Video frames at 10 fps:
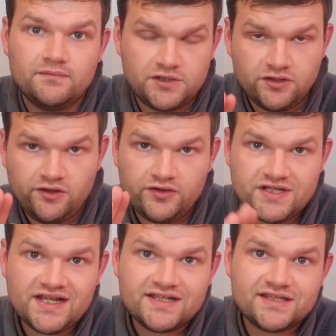to
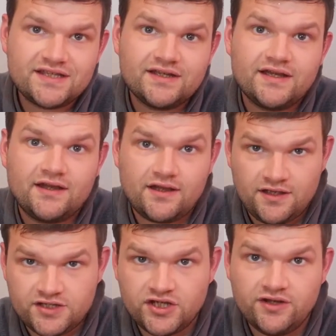digest
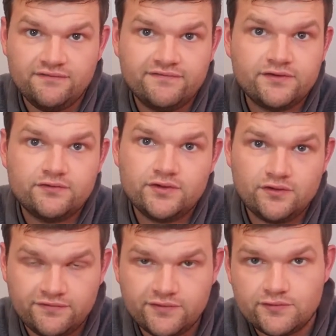a certain food
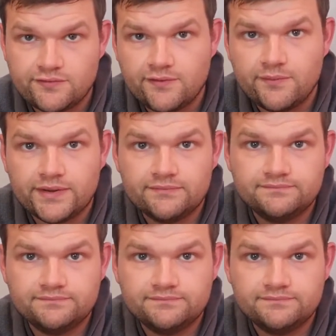or food group.